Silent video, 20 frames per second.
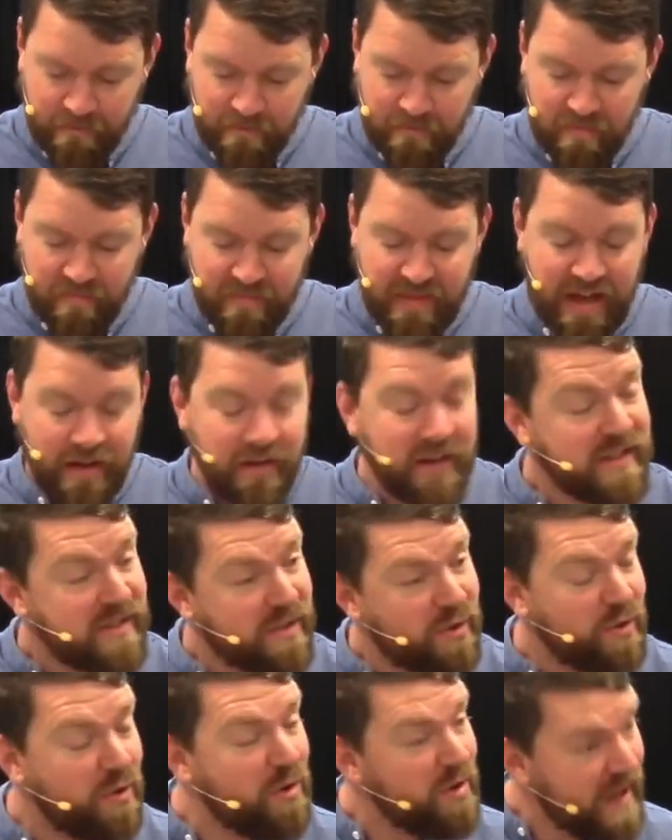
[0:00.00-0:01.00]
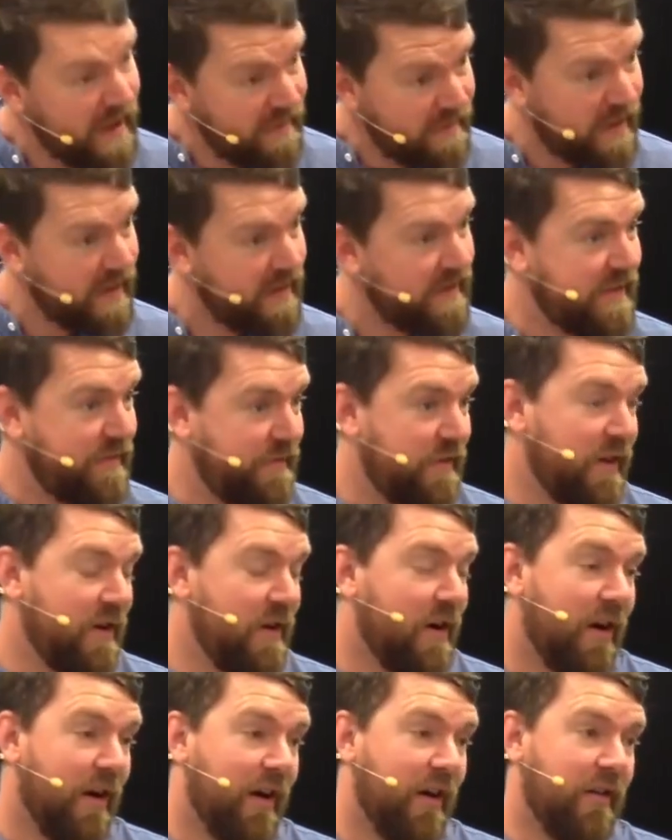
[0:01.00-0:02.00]
There is good evidence for
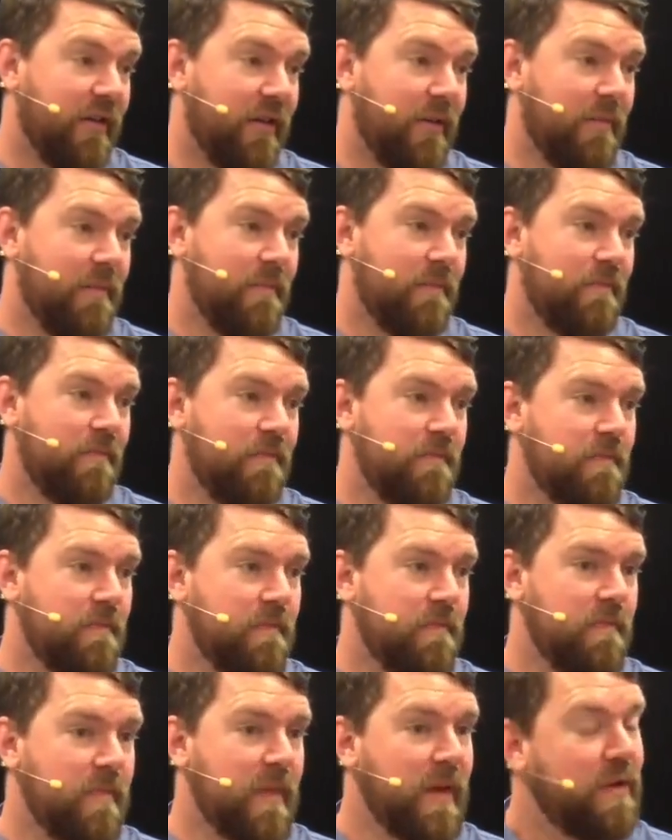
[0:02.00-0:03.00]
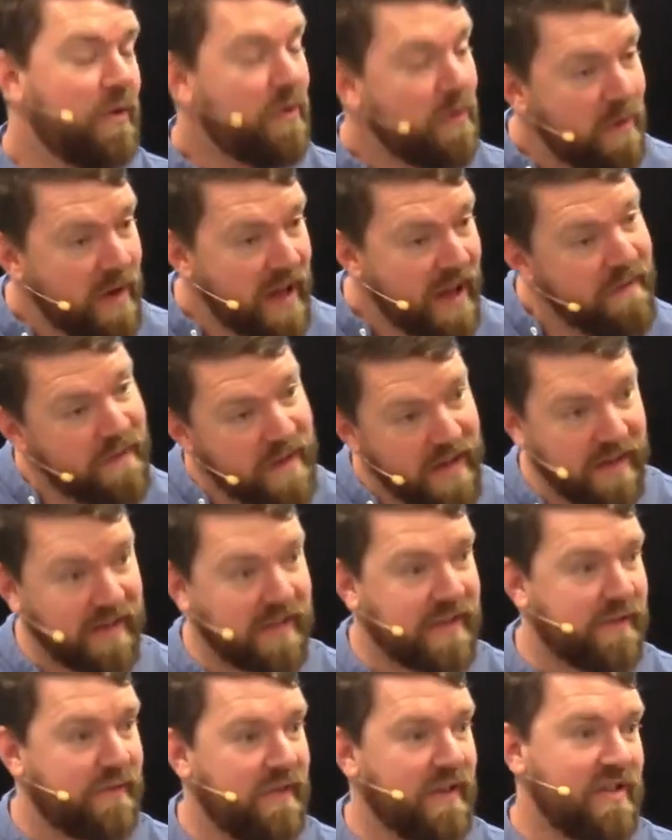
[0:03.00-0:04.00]
God, good
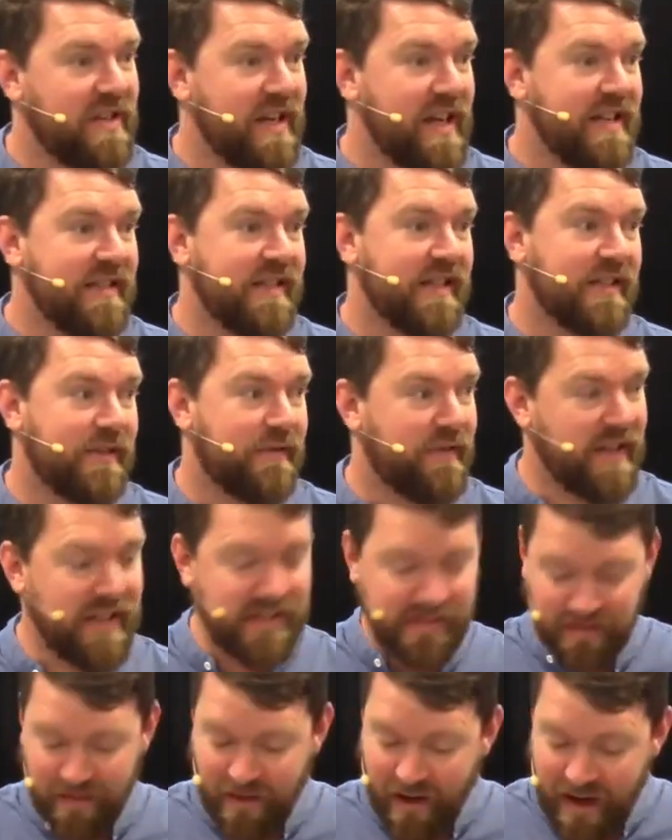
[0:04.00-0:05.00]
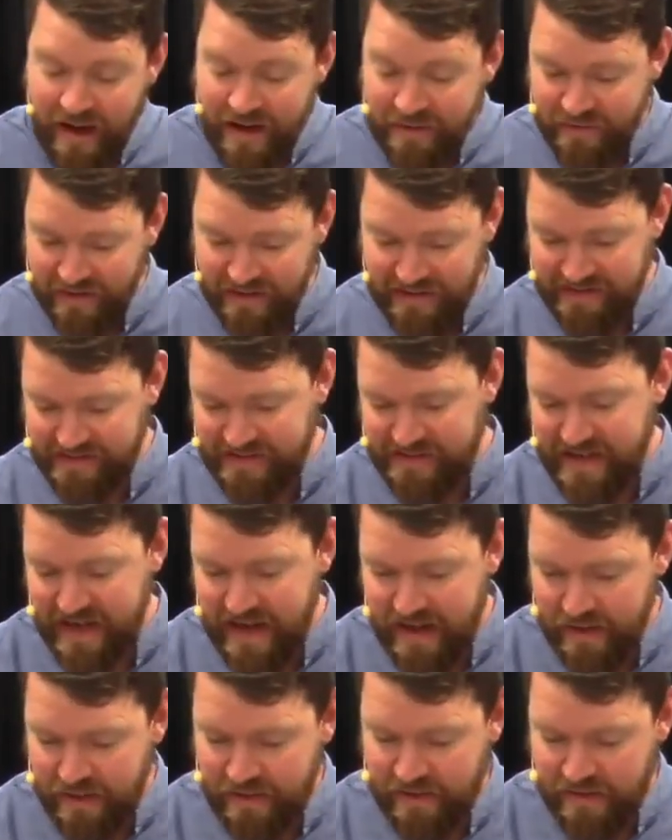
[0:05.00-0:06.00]
evidence for Jesus, for his life and his
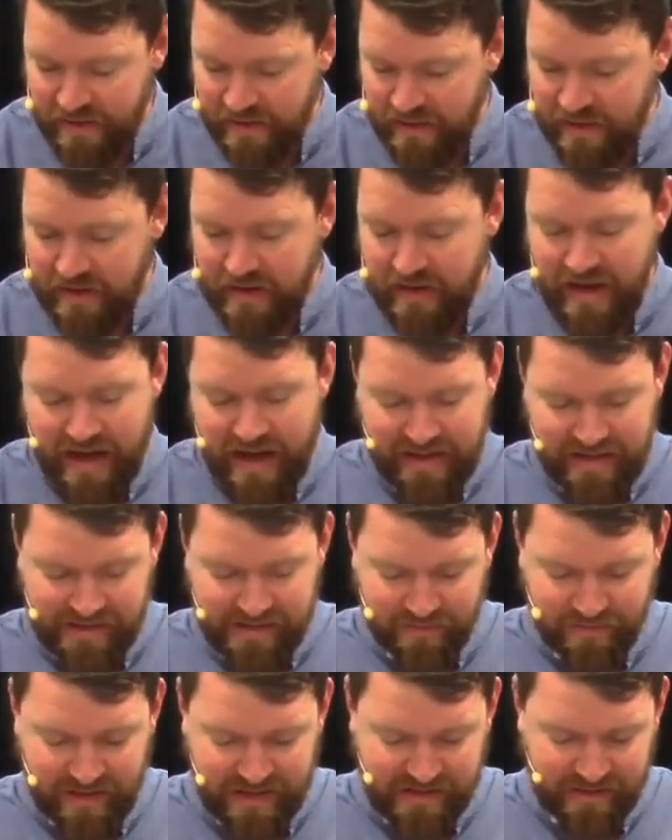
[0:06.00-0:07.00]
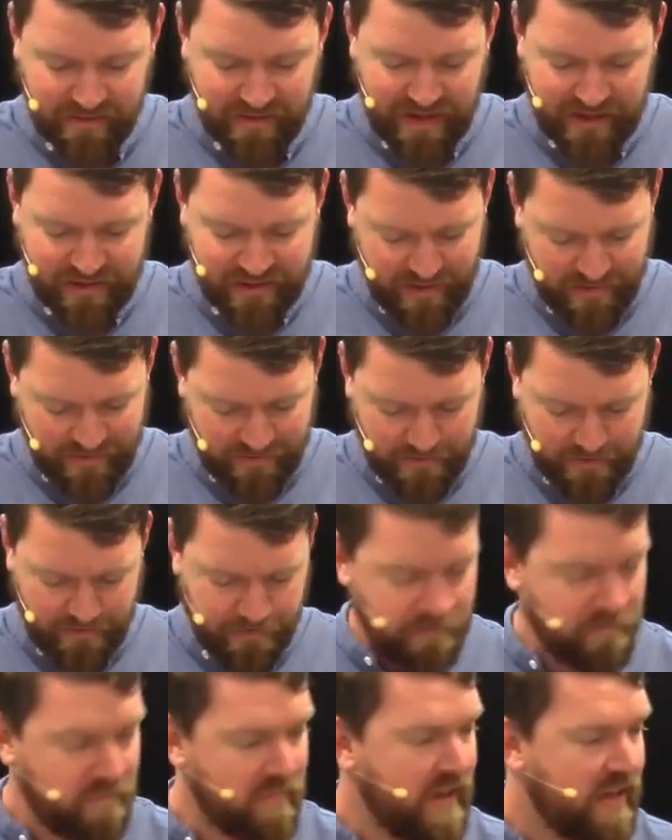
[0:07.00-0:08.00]
death and his resurrection.
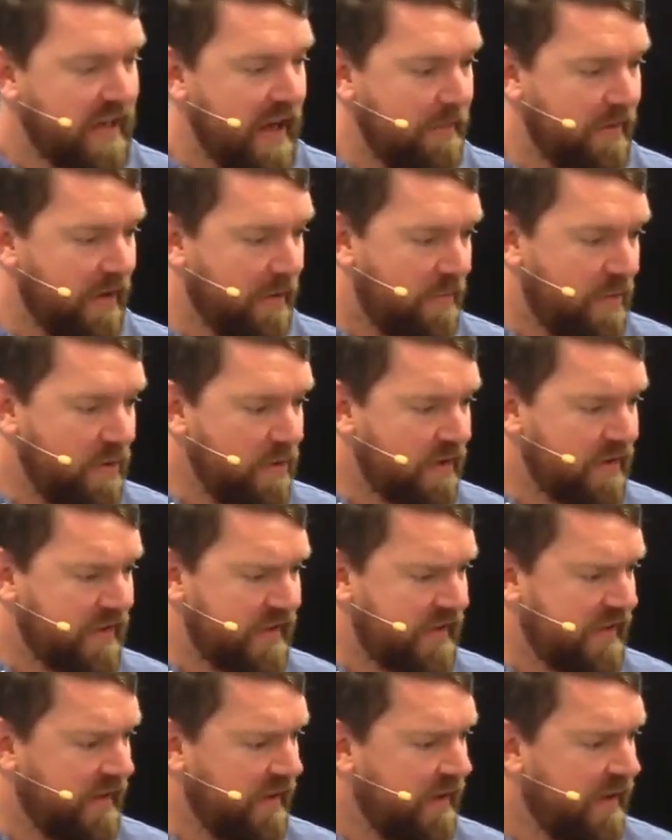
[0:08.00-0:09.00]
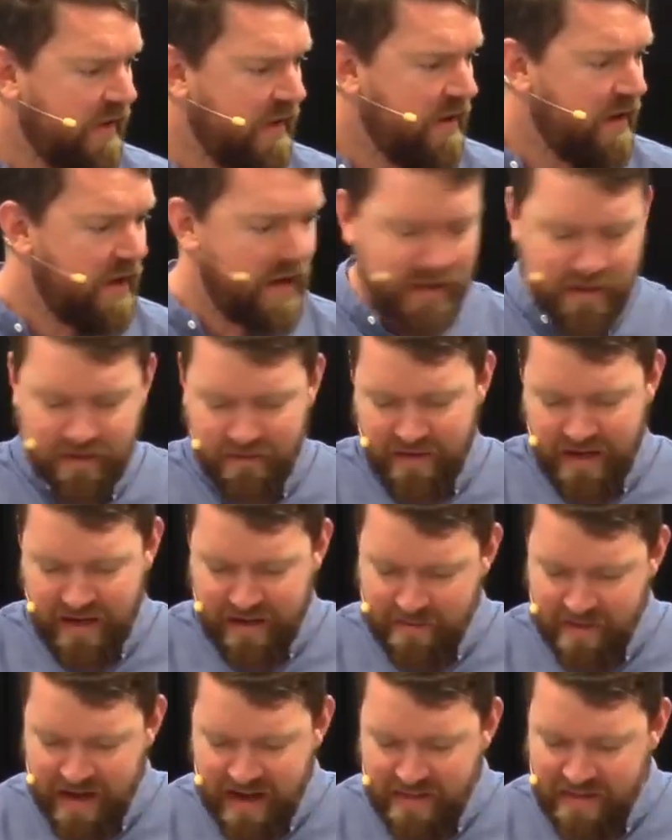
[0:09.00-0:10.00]
A couple of books I can
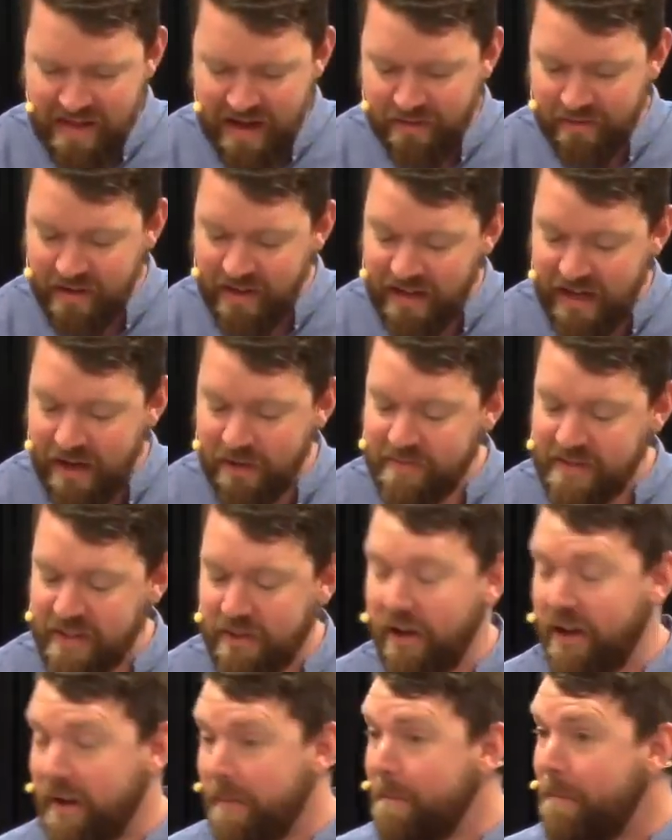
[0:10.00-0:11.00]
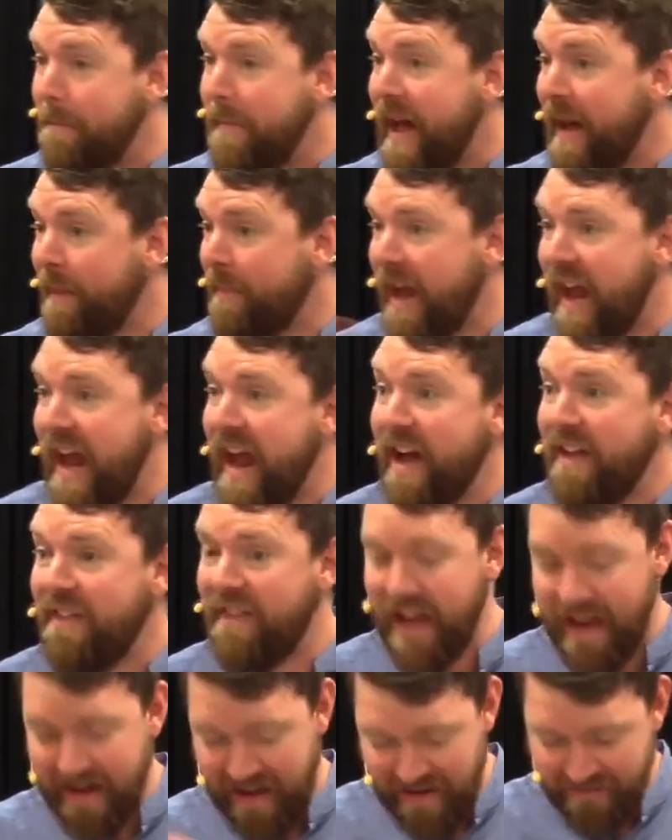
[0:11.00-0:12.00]
recommend that really help to kind of map out
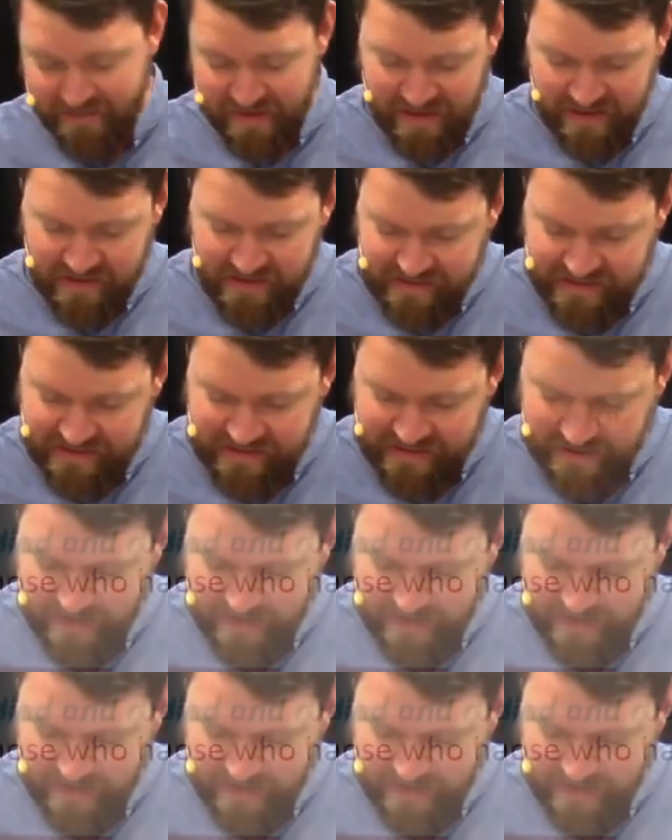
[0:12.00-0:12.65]
that evidence.